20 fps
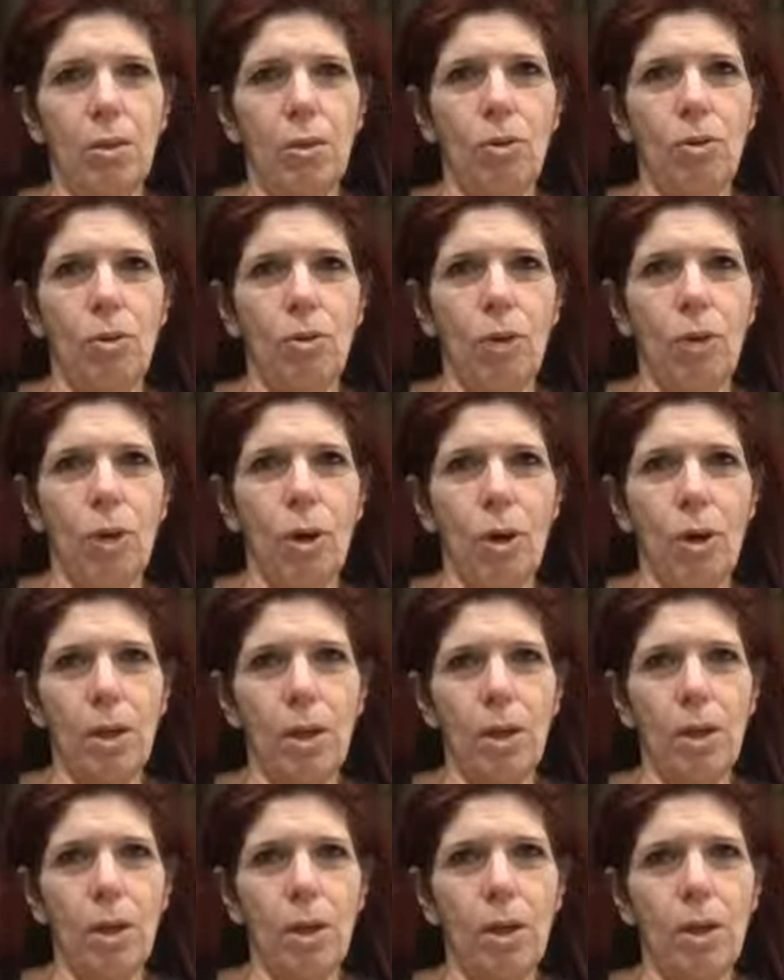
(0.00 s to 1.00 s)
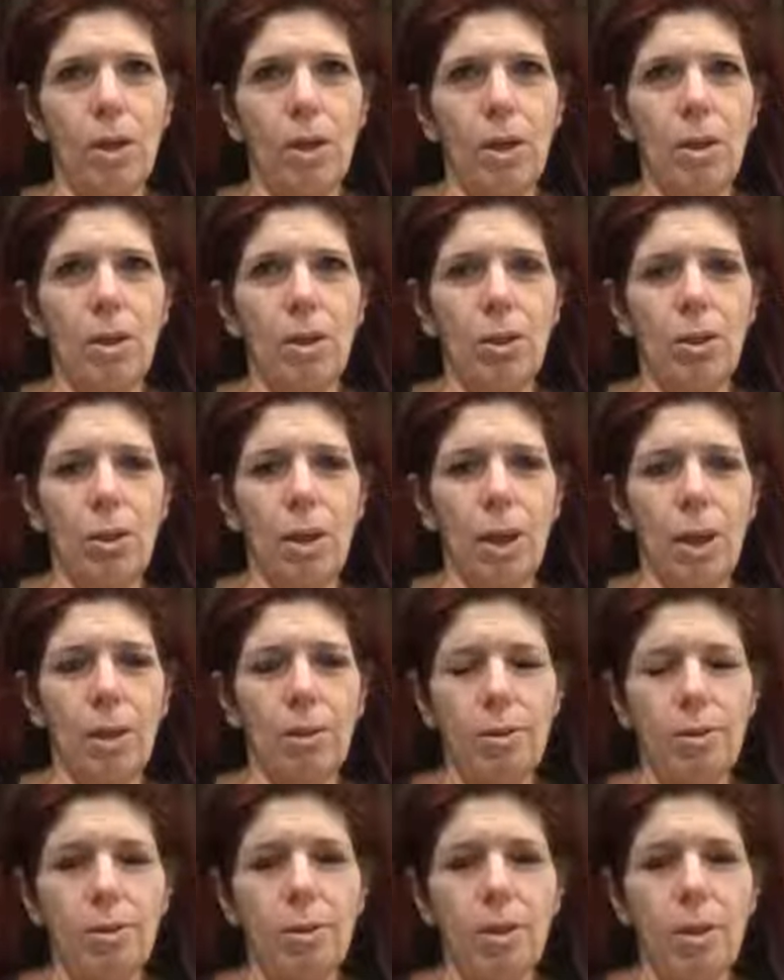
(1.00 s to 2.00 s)
for you
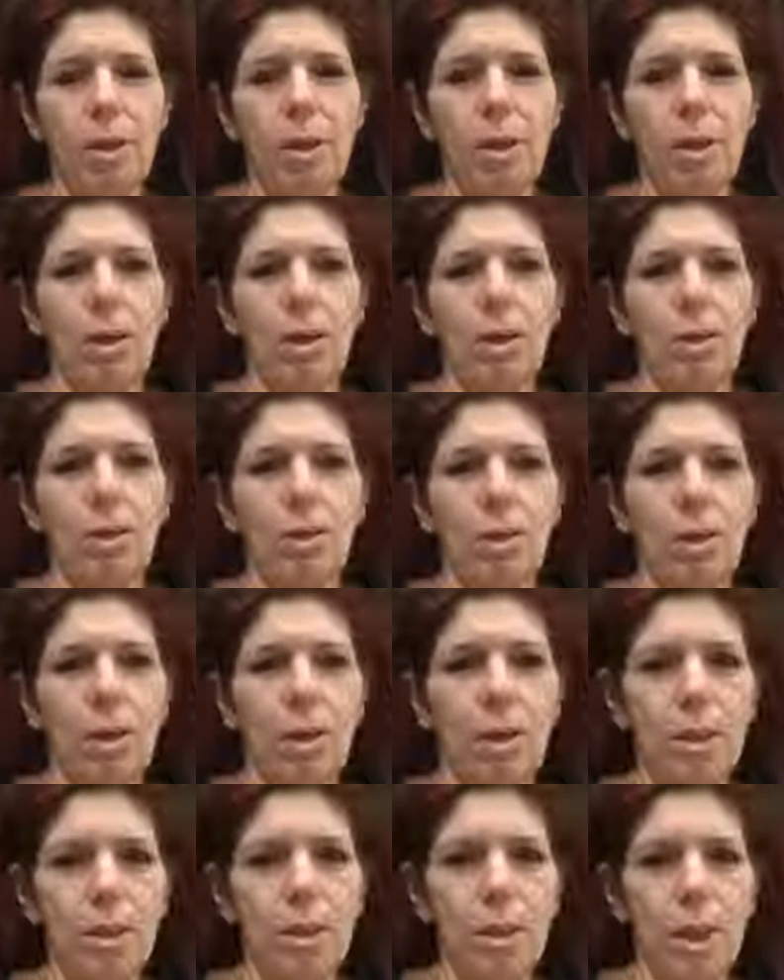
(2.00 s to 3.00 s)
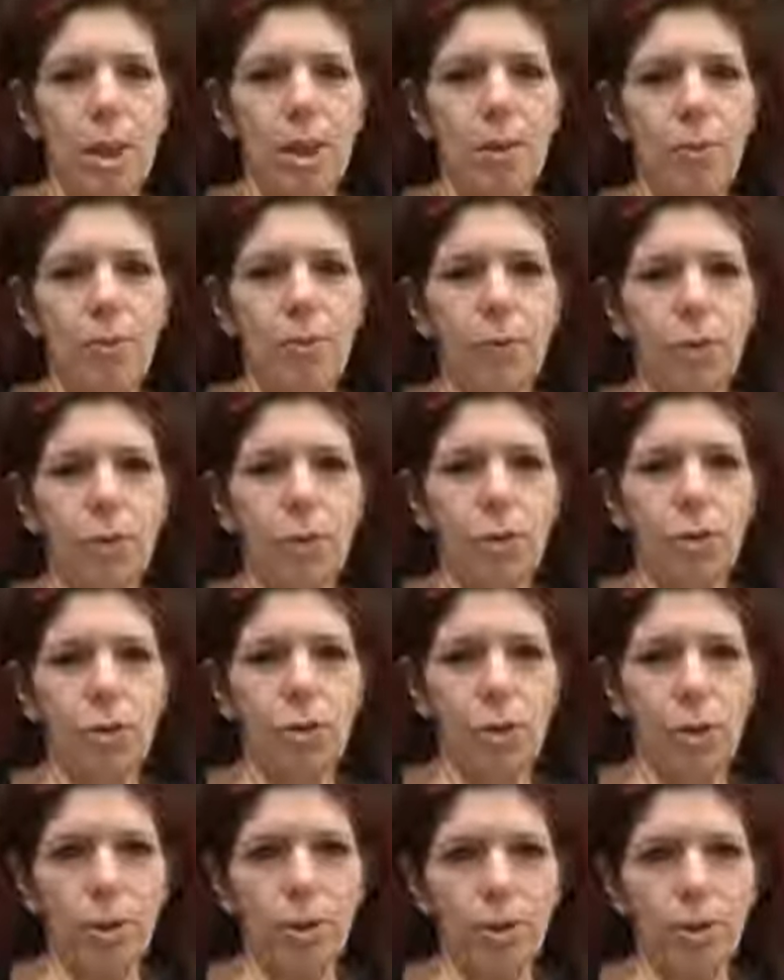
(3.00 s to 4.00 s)
guys to contend for your
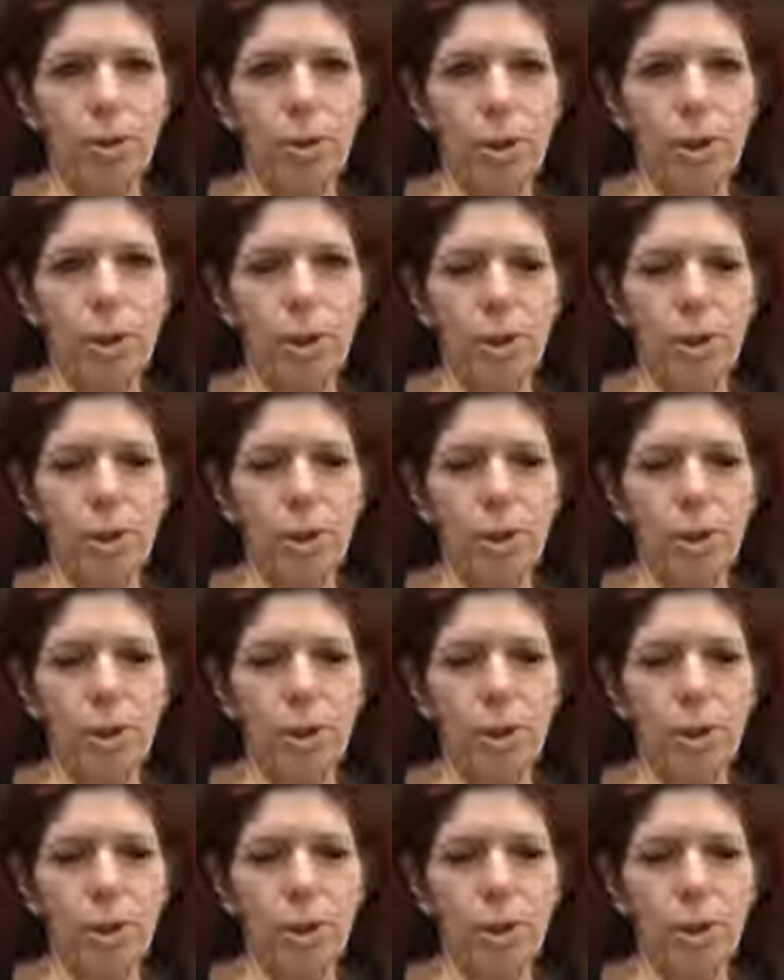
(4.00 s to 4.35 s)
children.